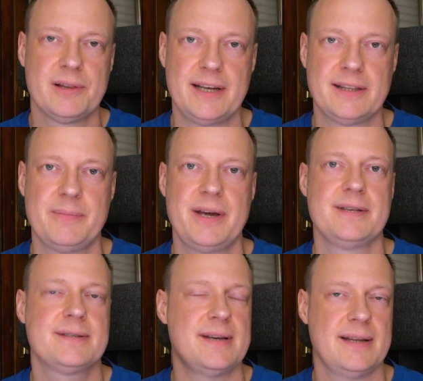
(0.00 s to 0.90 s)

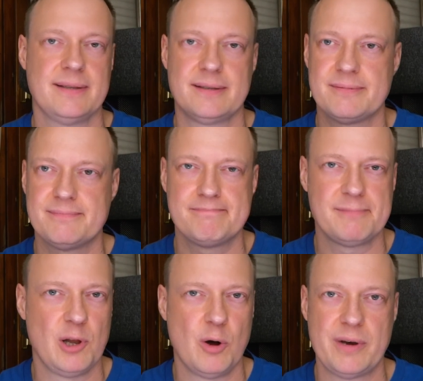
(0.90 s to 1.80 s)
database and
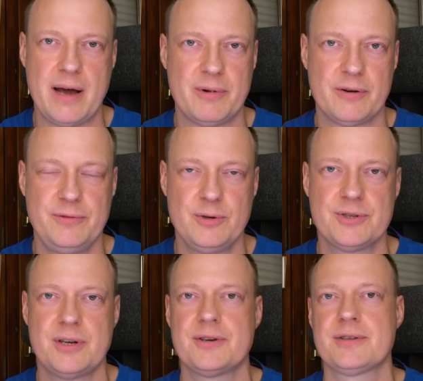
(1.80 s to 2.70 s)
low number of
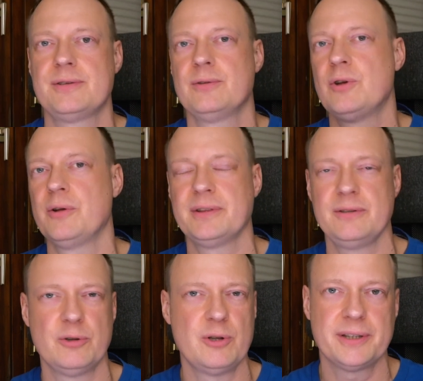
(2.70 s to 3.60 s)
users, you
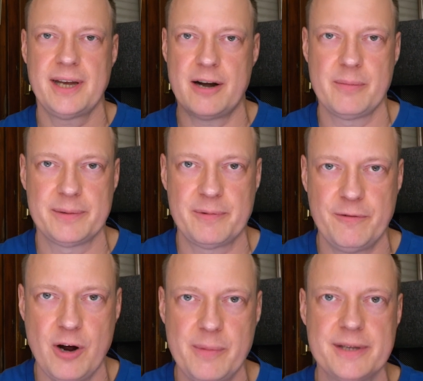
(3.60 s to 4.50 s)
don't care about
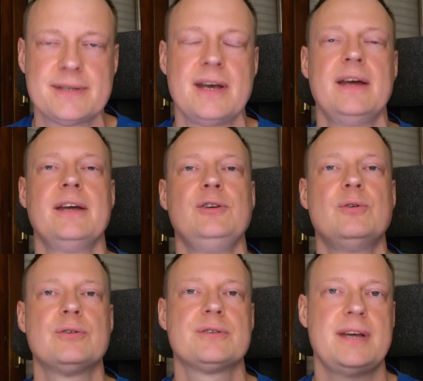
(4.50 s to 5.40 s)
performance,
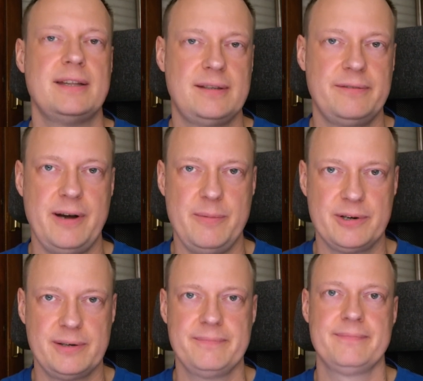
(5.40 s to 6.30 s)
you use Entity
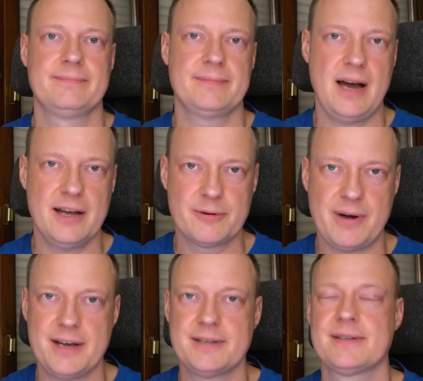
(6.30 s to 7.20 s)
Framework.
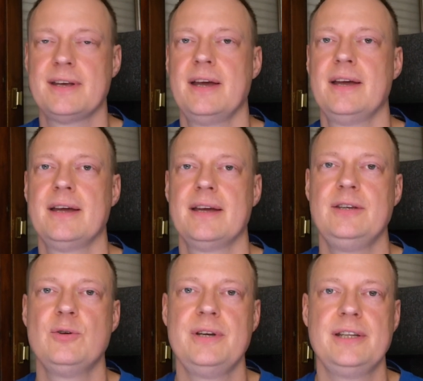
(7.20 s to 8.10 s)
Otherwise,
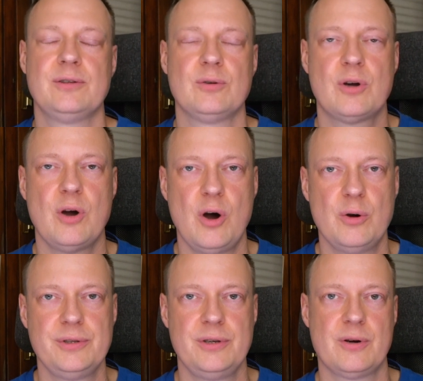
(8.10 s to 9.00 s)
you need to
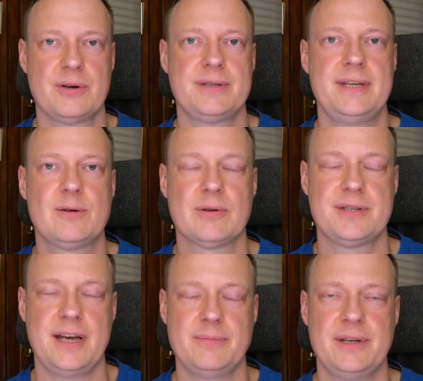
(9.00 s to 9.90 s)
code your SQL
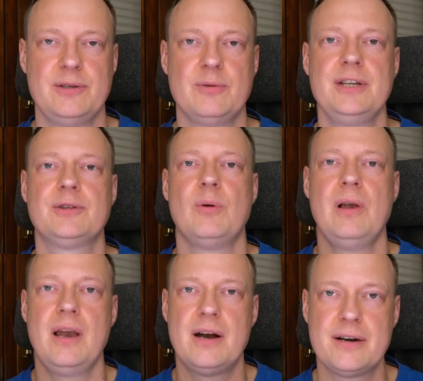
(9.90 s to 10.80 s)
statement. You need to
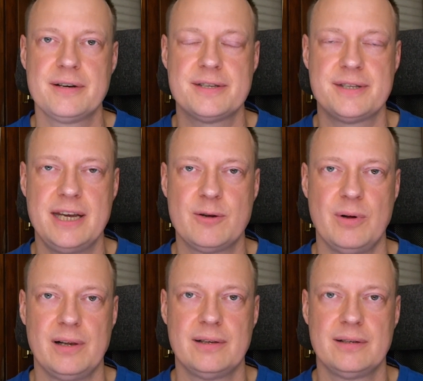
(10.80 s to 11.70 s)
learn
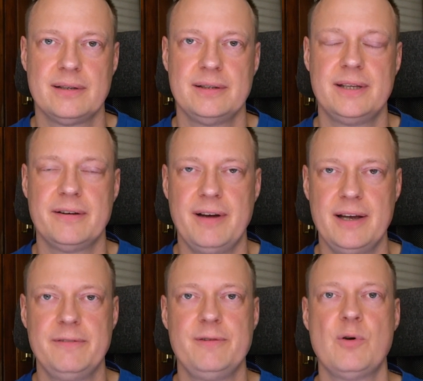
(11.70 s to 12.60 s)
SQL.
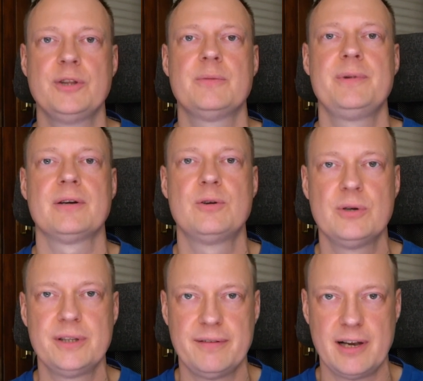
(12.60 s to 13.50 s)
If you want to be a
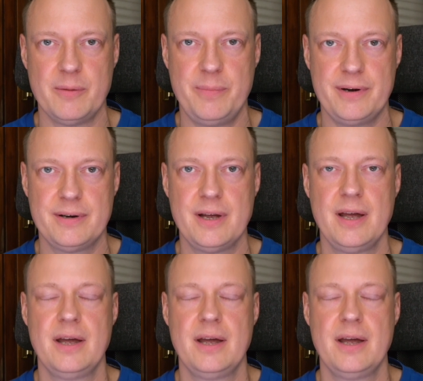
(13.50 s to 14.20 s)
good developer